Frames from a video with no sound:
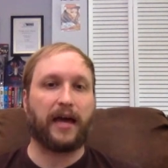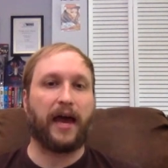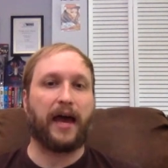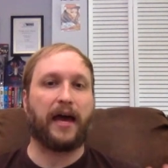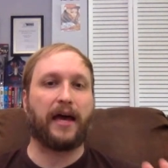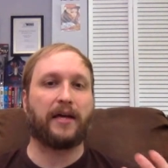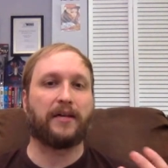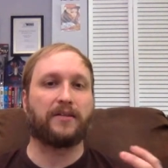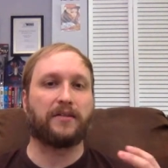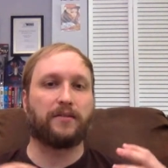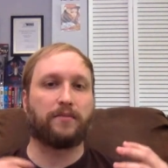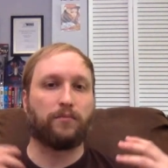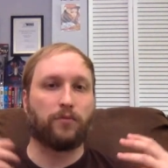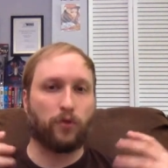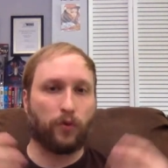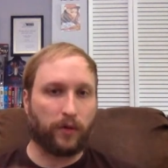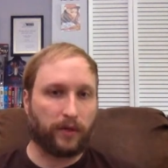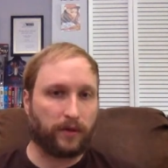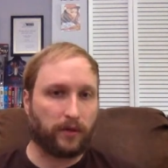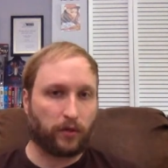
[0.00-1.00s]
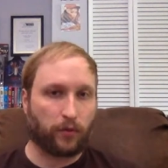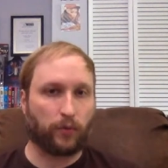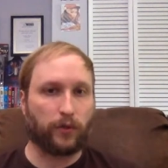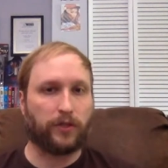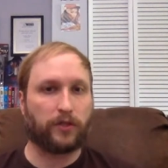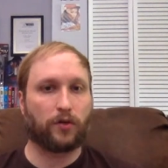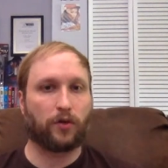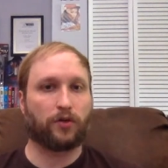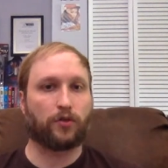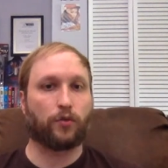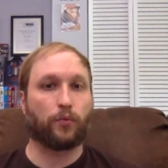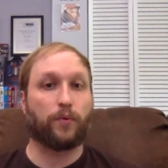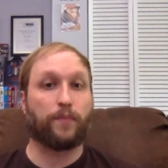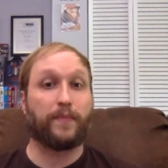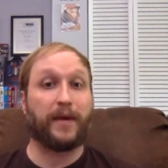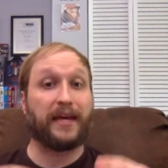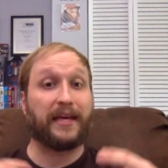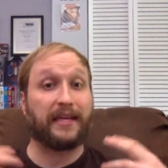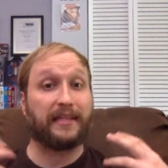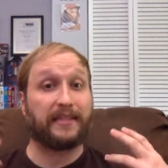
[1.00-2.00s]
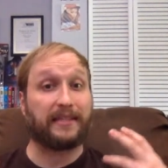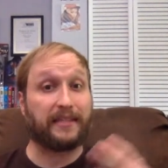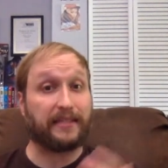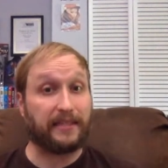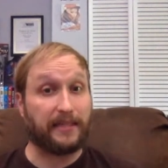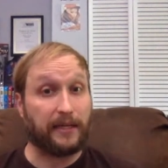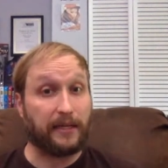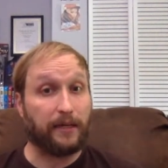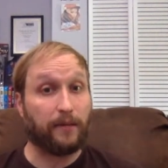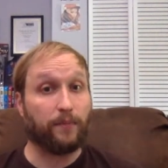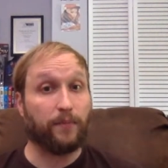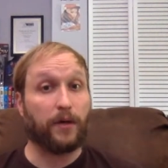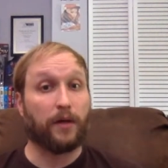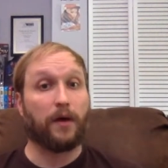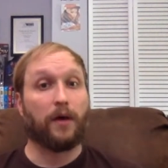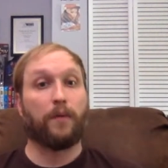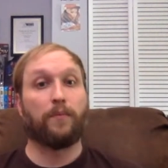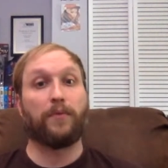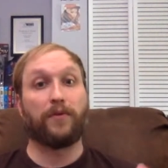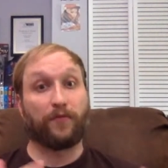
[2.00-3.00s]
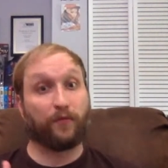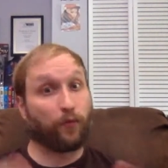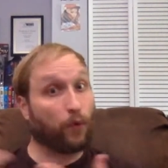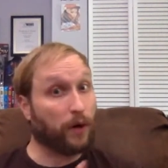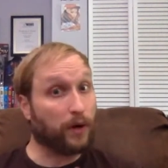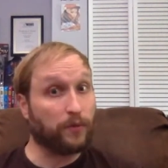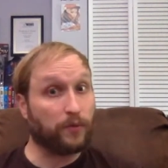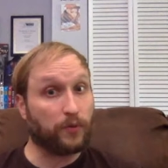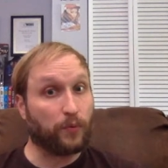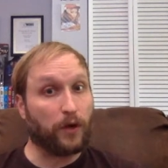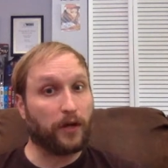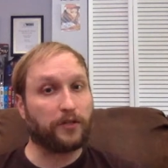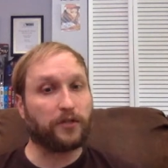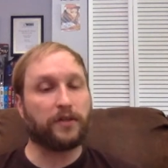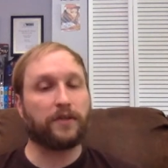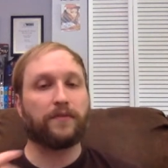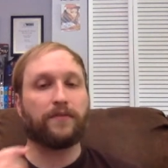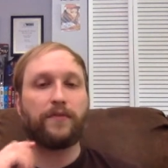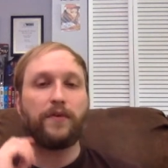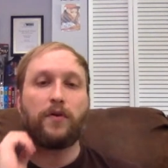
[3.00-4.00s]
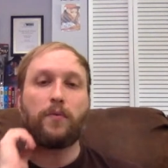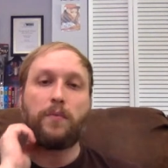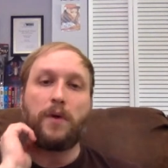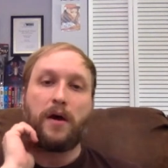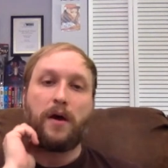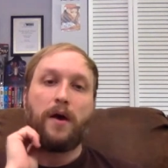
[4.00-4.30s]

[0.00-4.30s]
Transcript: as doing this research would make it seem before I was watching the film.